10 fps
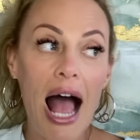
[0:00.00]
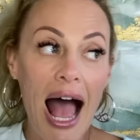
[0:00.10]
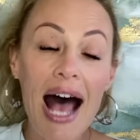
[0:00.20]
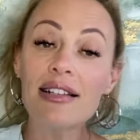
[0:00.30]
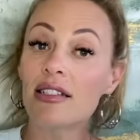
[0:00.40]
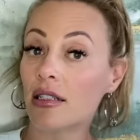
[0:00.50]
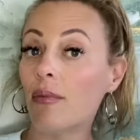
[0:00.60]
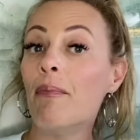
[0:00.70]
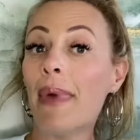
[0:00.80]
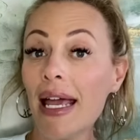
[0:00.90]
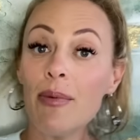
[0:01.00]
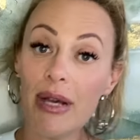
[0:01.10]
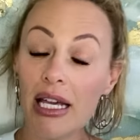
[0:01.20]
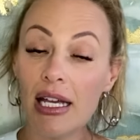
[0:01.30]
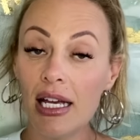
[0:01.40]
ask,
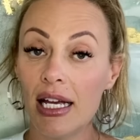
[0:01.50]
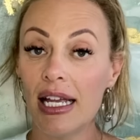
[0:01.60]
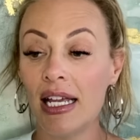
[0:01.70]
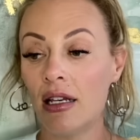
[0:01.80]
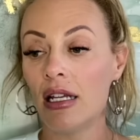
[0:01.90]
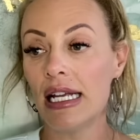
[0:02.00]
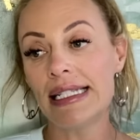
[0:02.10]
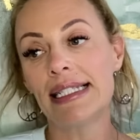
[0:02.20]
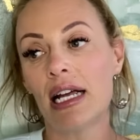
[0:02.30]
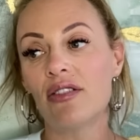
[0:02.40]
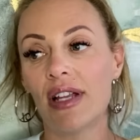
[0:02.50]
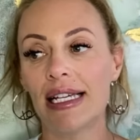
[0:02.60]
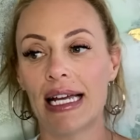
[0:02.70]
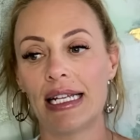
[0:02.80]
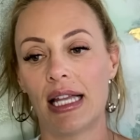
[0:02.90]
maybe in instead of like
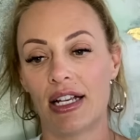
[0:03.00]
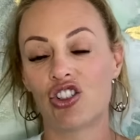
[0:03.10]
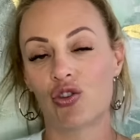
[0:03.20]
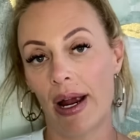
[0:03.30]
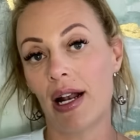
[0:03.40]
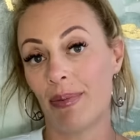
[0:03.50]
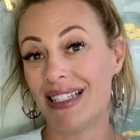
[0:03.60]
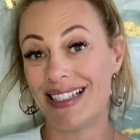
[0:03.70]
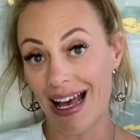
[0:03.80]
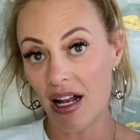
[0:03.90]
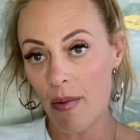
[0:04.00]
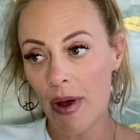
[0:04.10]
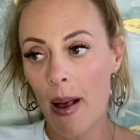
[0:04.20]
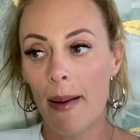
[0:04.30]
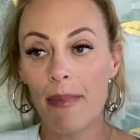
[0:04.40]
getting like straight up
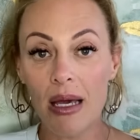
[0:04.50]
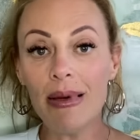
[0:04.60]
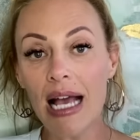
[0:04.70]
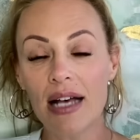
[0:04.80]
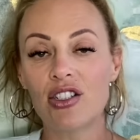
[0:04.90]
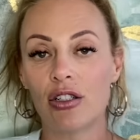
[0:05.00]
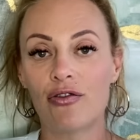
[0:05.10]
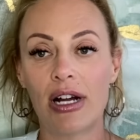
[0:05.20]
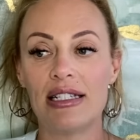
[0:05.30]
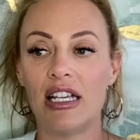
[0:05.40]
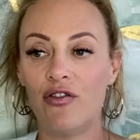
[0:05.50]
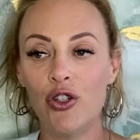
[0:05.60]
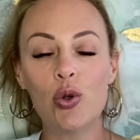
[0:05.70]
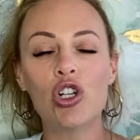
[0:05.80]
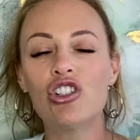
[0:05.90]
setup, Maybe ask your friends, if
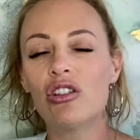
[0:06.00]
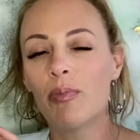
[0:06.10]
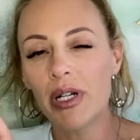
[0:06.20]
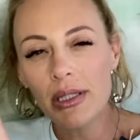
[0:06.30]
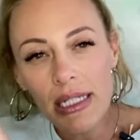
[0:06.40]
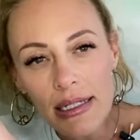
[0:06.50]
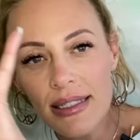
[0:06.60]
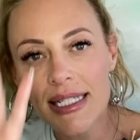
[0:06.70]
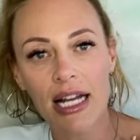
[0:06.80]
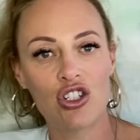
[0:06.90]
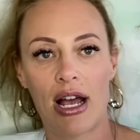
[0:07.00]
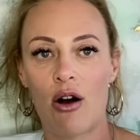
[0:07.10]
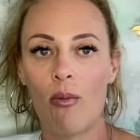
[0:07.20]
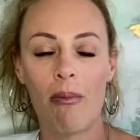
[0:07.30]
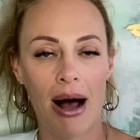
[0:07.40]
you could police sketch
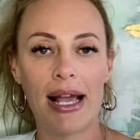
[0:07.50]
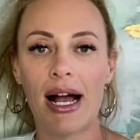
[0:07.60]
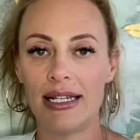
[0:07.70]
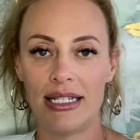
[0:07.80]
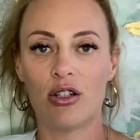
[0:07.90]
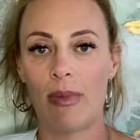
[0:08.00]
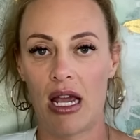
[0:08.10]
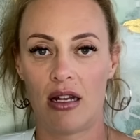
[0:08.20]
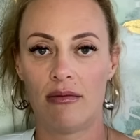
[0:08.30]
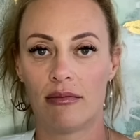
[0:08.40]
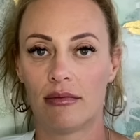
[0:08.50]
out my ideal man,